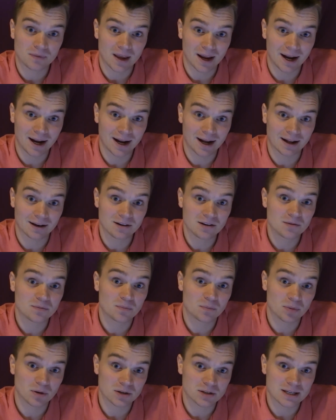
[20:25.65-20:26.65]
and
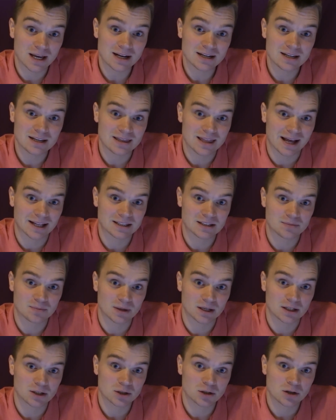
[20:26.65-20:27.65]
presenting that
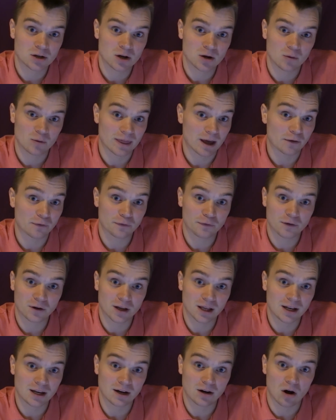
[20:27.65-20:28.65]
speech without
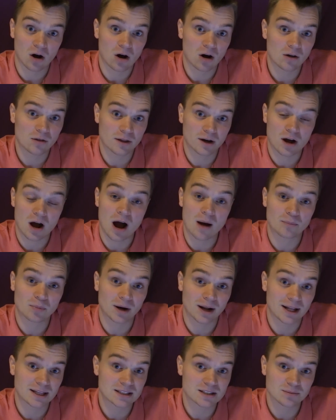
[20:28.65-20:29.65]
forgetting all the
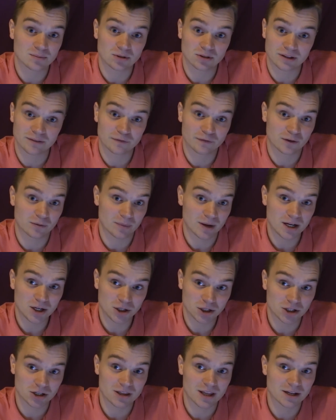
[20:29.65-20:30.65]
comprehensible
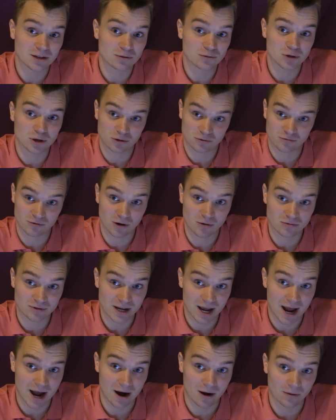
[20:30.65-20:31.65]
information that you just wrote
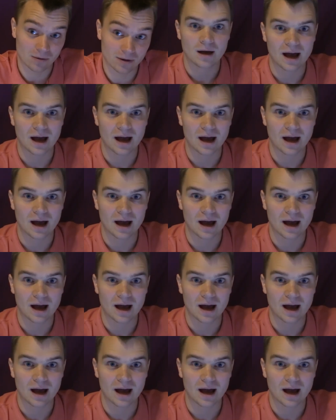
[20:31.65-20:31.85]
down.